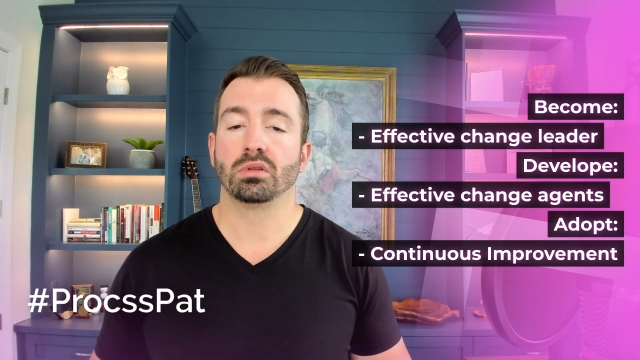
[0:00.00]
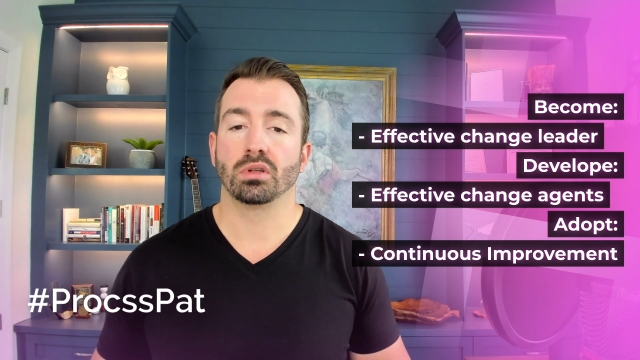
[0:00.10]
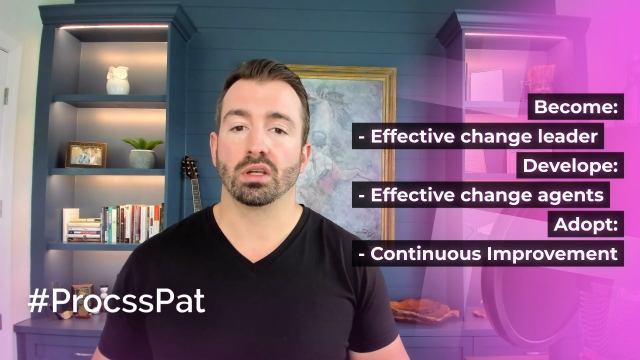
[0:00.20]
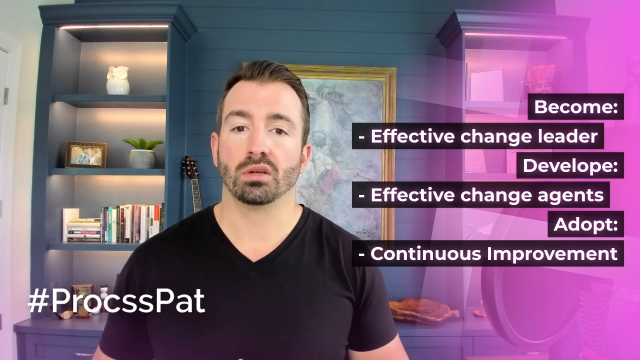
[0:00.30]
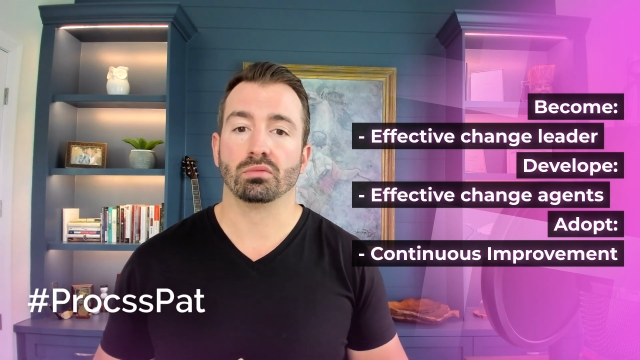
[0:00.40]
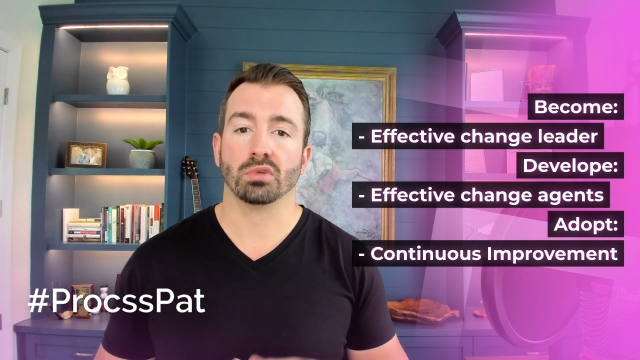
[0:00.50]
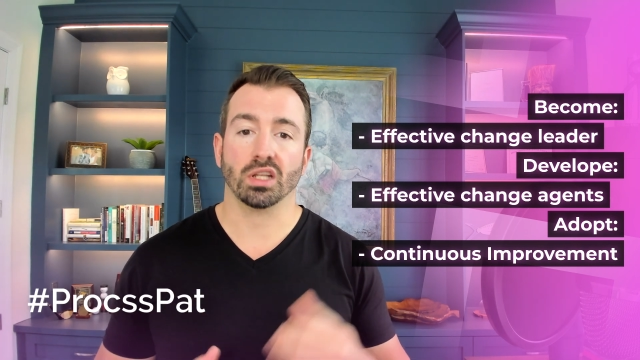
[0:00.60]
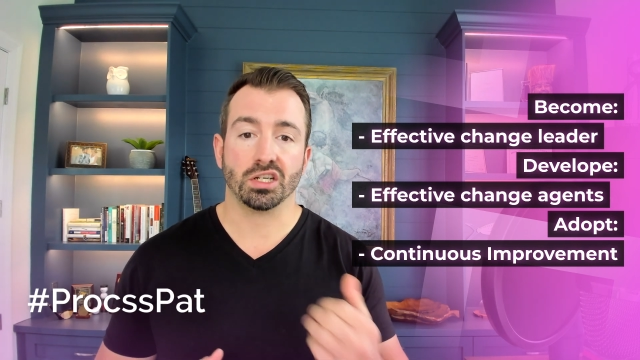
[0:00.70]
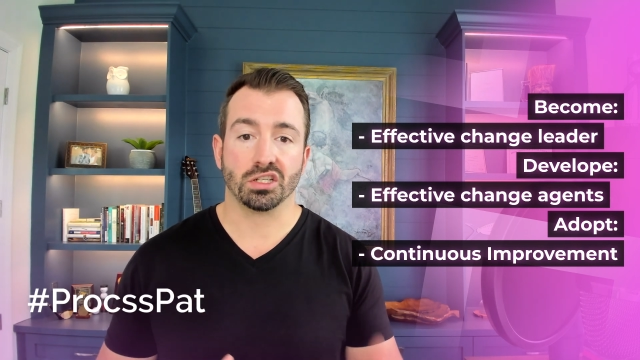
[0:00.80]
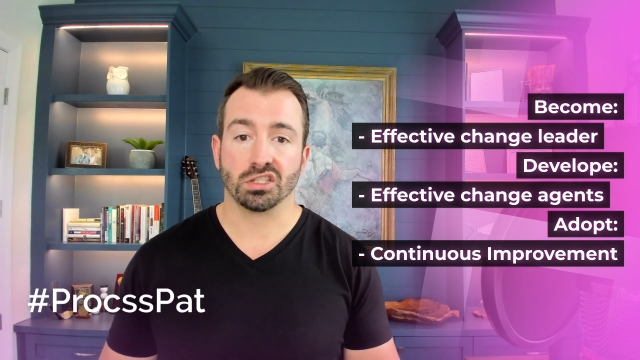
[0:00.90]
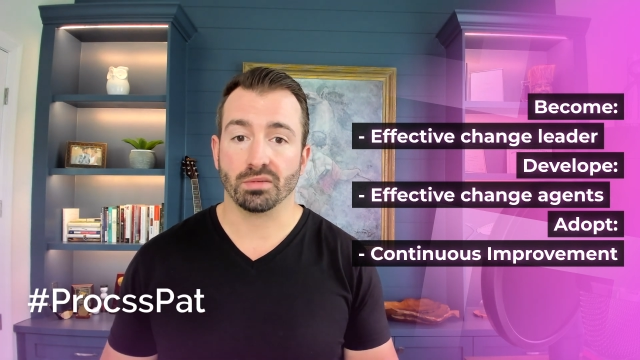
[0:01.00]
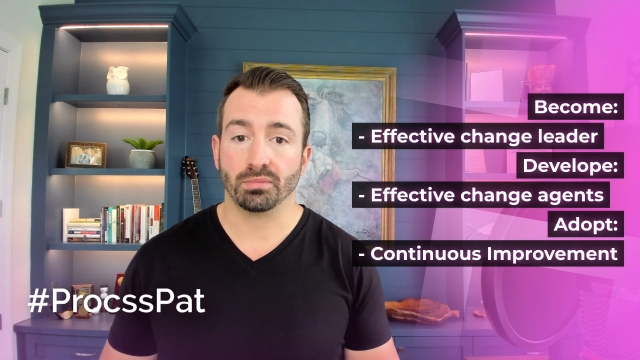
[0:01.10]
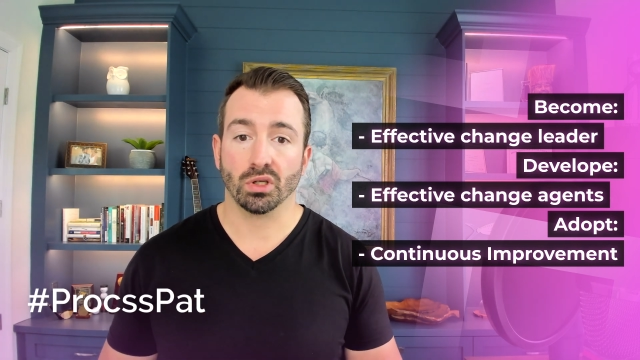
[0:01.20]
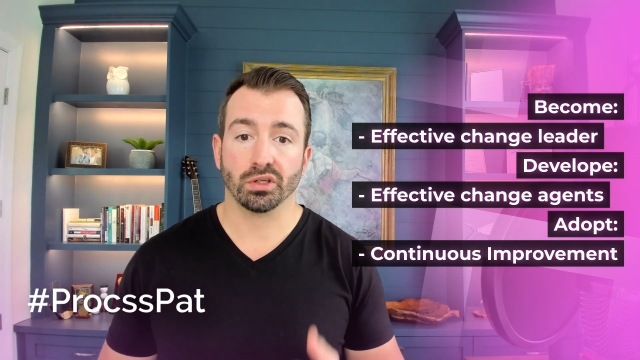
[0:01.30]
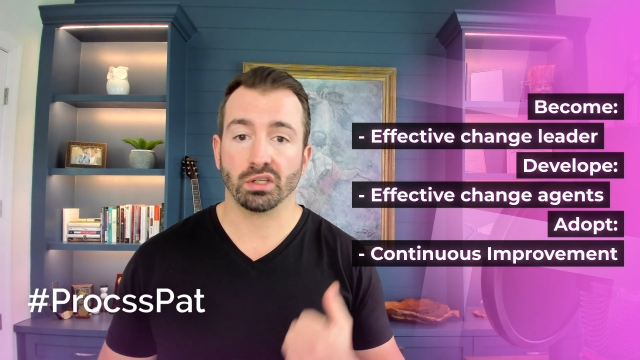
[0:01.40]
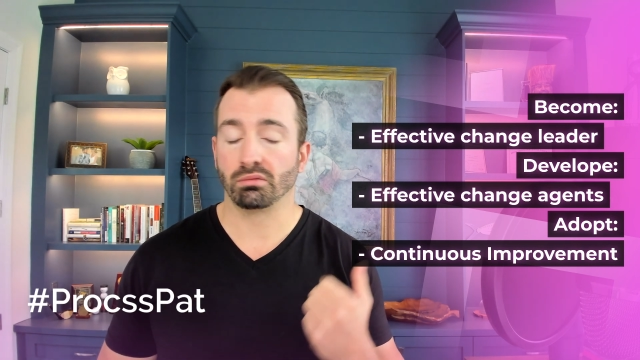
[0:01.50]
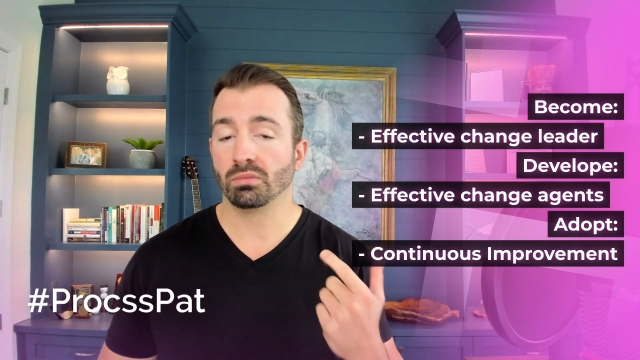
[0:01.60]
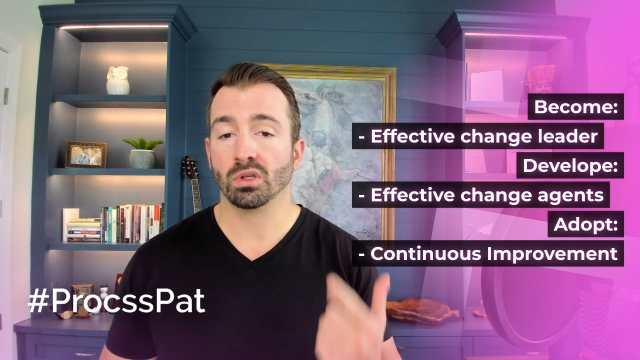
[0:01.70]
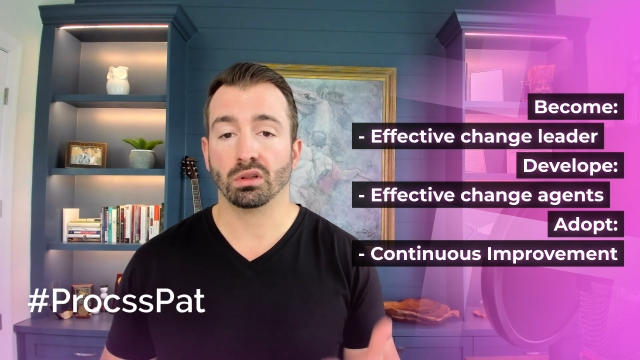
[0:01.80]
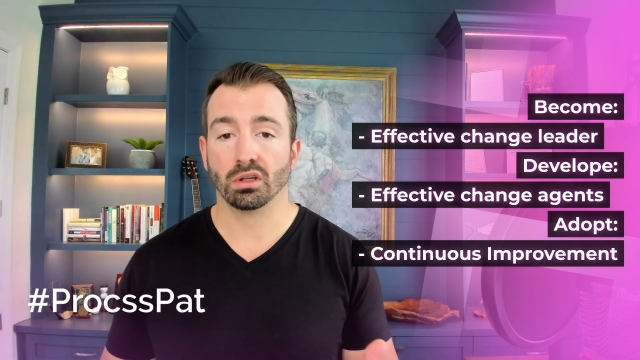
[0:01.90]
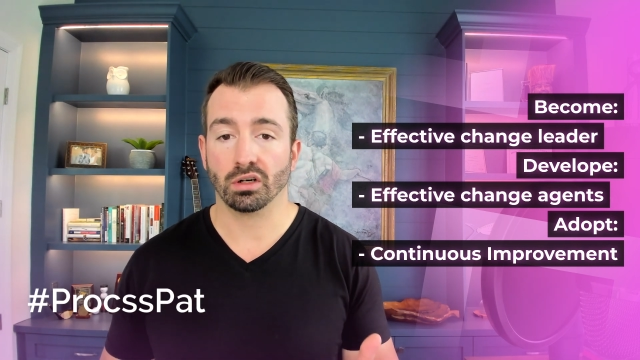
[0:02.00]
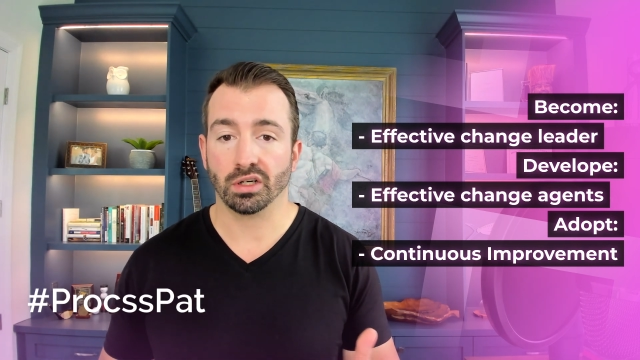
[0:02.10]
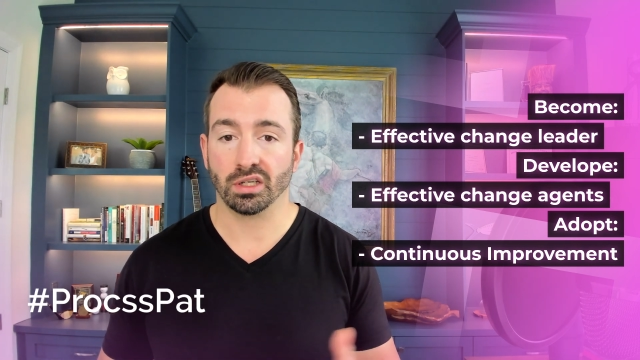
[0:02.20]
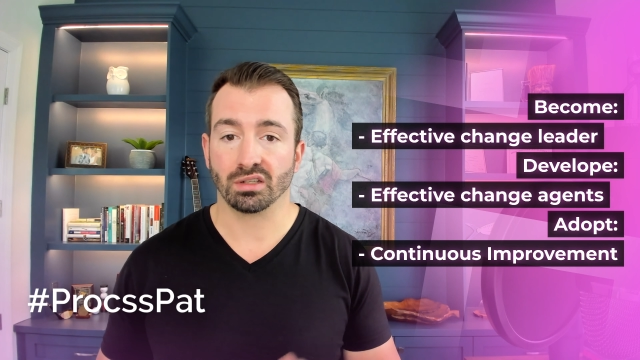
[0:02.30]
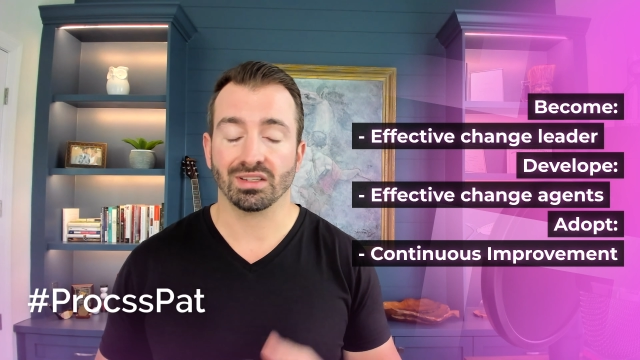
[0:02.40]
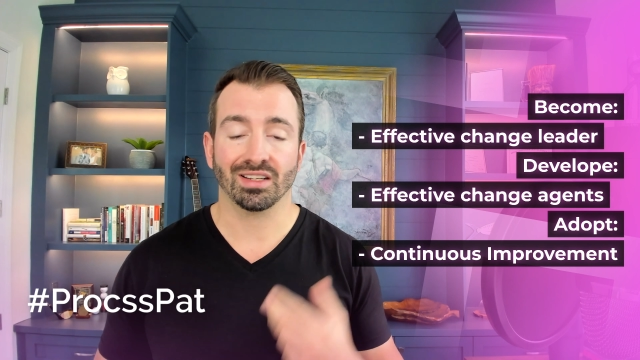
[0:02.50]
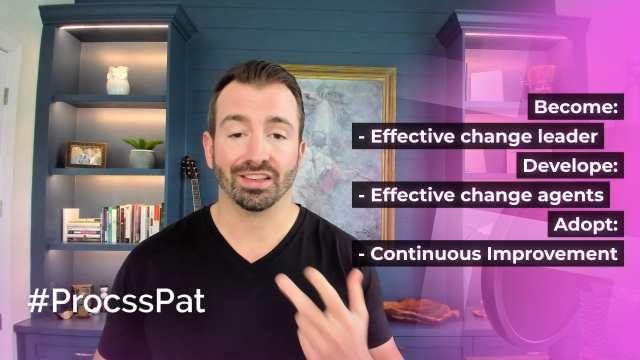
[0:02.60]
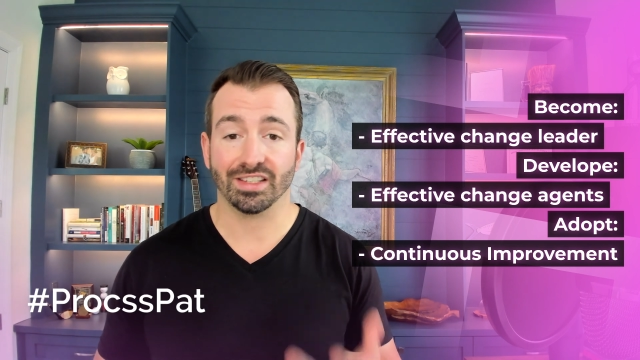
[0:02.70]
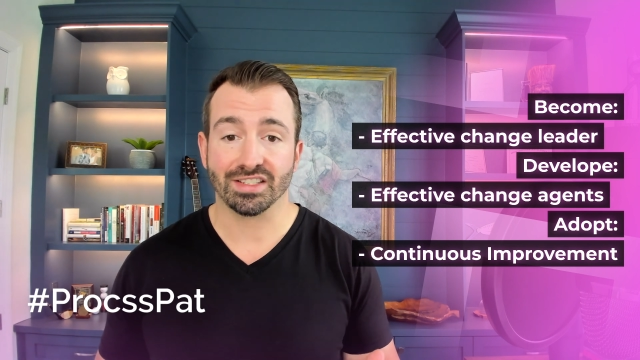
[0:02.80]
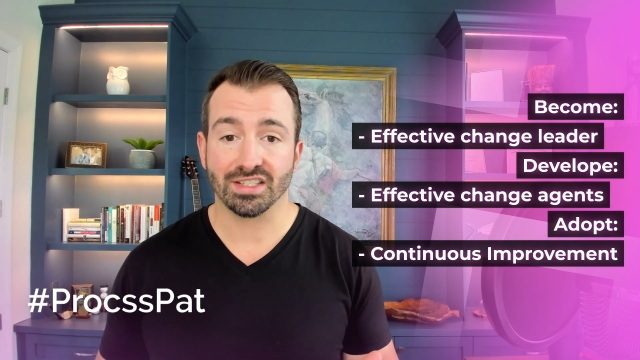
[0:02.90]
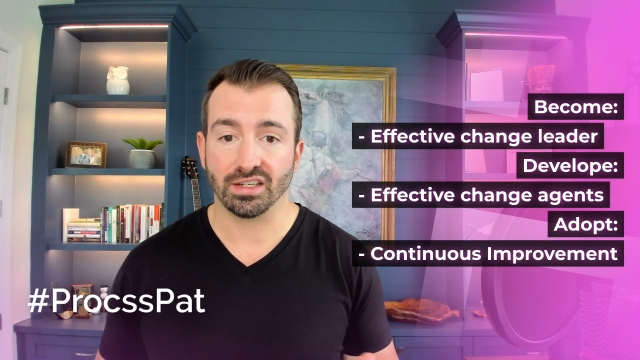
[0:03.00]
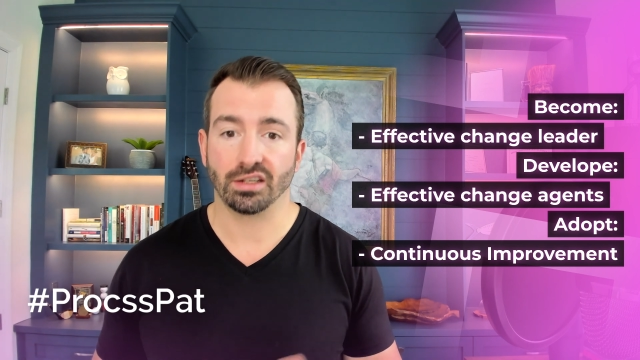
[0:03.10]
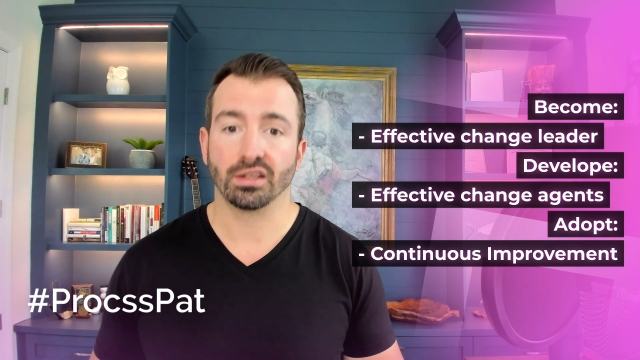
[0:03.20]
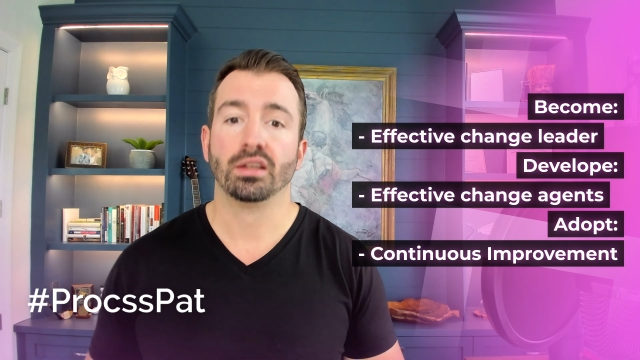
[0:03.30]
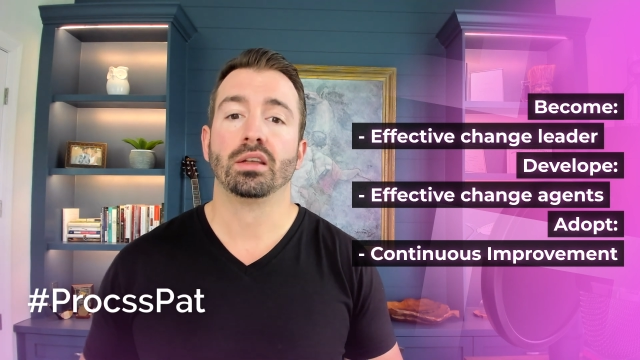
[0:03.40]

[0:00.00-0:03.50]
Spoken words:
relationship building, learning, listening,